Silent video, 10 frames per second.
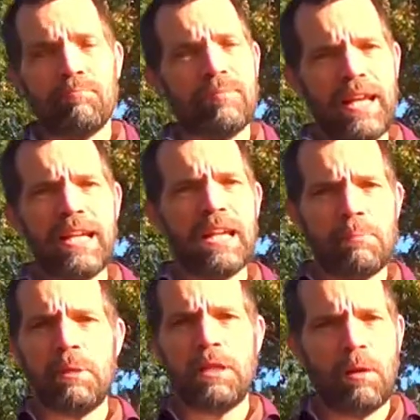they
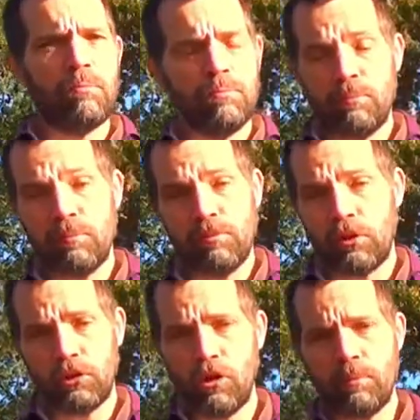can become,
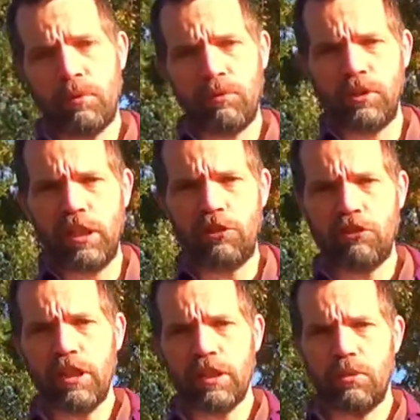for example, really
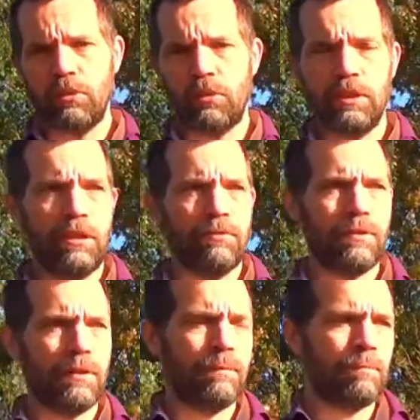sick, or
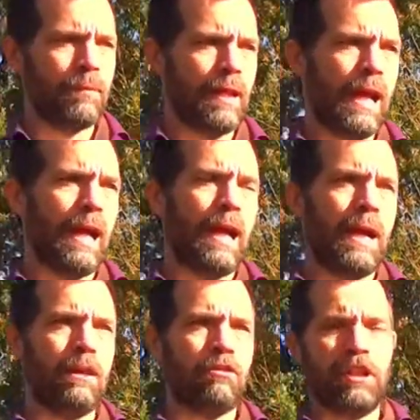even
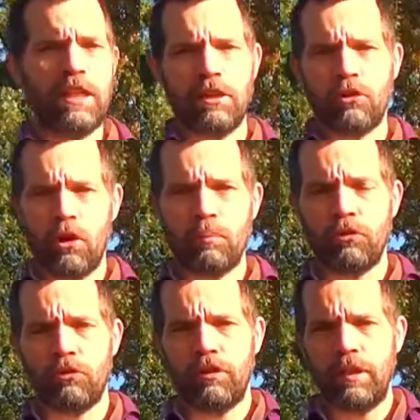see their
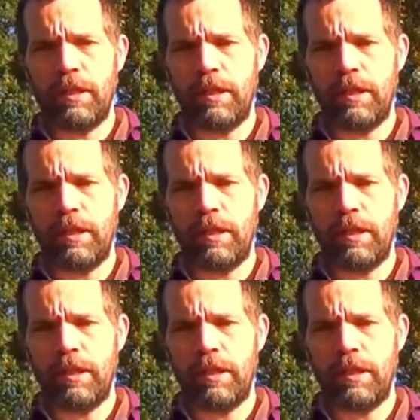crops